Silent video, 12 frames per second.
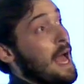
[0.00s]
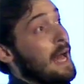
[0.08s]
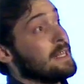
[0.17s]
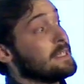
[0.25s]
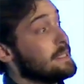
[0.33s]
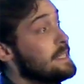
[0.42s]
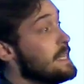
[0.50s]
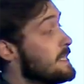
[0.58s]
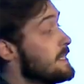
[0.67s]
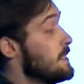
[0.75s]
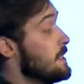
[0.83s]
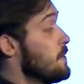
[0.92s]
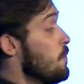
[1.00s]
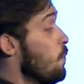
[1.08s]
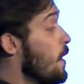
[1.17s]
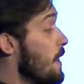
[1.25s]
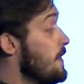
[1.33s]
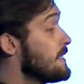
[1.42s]
And it's this,
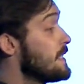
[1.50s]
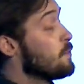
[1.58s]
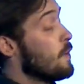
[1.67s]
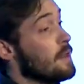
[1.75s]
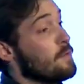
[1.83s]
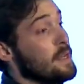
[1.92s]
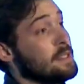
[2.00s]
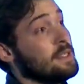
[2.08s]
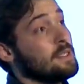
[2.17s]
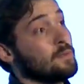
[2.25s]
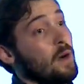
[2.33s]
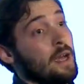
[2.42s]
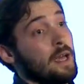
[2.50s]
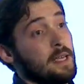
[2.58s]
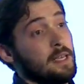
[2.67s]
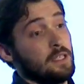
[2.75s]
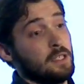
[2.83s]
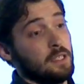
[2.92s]
what, this is one of the reasons
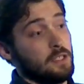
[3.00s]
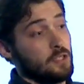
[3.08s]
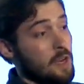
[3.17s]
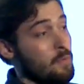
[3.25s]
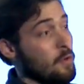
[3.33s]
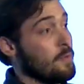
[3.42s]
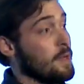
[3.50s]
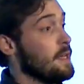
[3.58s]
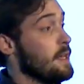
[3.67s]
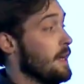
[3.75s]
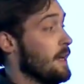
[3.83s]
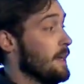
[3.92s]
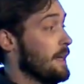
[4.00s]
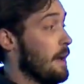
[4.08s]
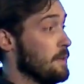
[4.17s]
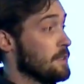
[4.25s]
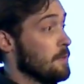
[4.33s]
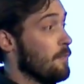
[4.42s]
why JRuby
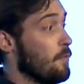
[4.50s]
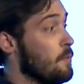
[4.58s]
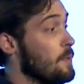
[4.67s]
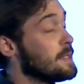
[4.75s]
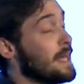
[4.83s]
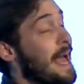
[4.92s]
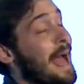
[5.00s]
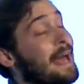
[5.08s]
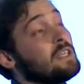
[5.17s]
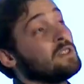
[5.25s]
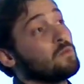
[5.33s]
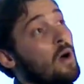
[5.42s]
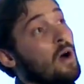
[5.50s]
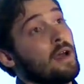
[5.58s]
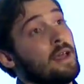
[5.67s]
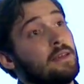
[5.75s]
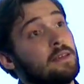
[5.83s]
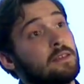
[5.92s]
can be so performant and
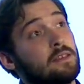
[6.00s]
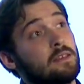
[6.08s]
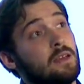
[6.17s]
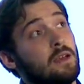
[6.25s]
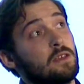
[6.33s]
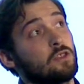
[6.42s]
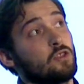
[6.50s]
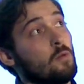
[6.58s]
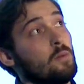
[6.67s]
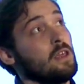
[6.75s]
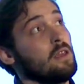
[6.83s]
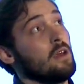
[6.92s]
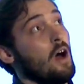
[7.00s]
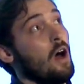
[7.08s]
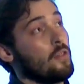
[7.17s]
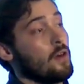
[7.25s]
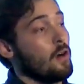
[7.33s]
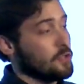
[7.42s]
why so many
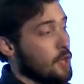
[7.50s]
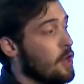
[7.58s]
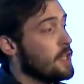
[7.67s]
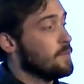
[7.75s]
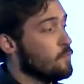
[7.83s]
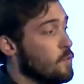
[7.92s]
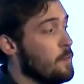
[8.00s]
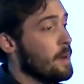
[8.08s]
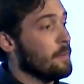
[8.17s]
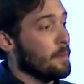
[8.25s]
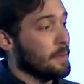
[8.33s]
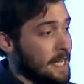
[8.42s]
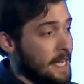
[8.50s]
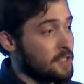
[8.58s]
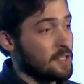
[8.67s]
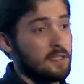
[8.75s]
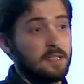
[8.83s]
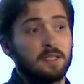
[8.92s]
other alternative Ruby
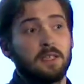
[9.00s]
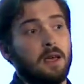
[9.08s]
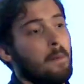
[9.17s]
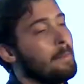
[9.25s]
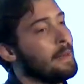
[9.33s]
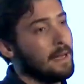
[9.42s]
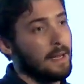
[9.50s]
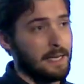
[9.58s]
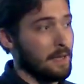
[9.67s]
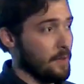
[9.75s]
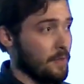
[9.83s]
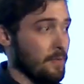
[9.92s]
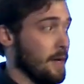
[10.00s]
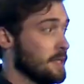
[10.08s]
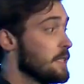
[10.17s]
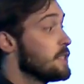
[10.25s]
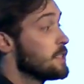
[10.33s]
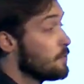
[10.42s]
implementations bloody love a thread,
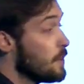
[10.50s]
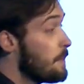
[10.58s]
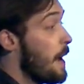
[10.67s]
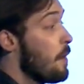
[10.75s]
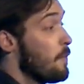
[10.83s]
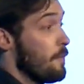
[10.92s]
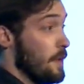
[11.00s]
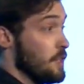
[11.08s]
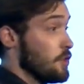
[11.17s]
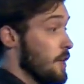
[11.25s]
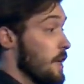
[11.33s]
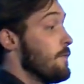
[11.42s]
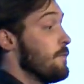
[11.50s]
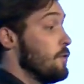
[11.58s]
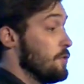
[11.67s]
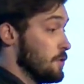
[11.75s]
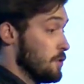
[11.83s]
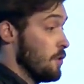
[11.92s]
because it's a really powerful feature if
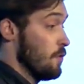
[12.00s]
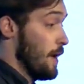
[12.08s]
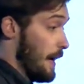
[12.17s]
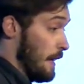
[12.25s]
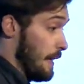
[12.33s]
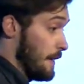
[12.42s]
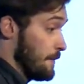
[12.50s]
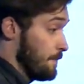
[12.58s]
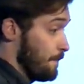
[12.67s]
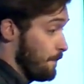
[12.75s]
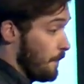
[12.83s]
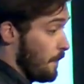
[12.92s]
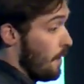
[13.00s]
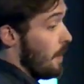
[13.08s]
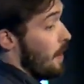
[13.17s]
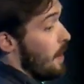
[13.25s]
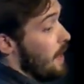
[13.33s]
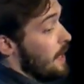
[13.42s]
used correctly.
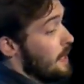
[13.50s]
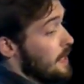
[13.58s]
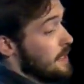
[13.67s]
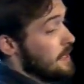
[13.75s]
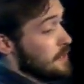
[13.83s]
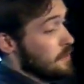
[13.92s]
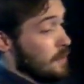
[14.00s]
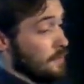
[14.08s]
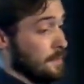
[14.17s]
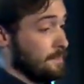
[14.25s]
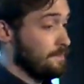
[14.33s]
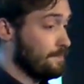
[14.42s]
Detour over.